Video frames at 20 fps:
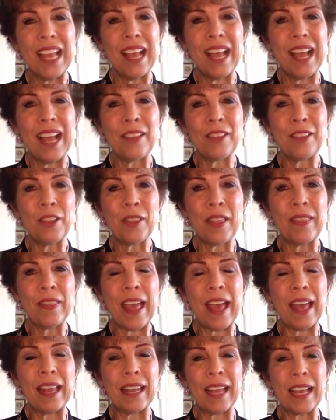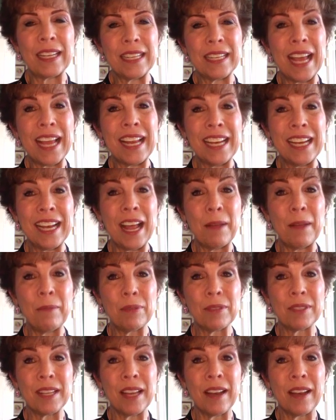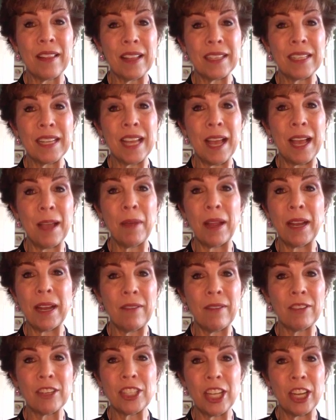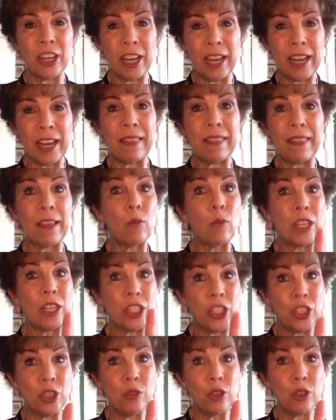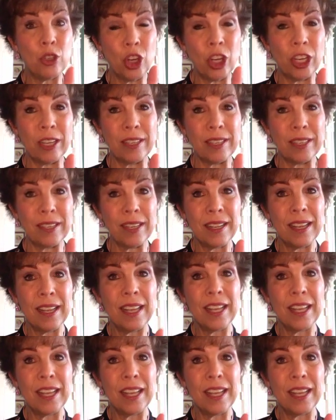other than that, like 99% of the time, I never shared anything, which you shouldn't.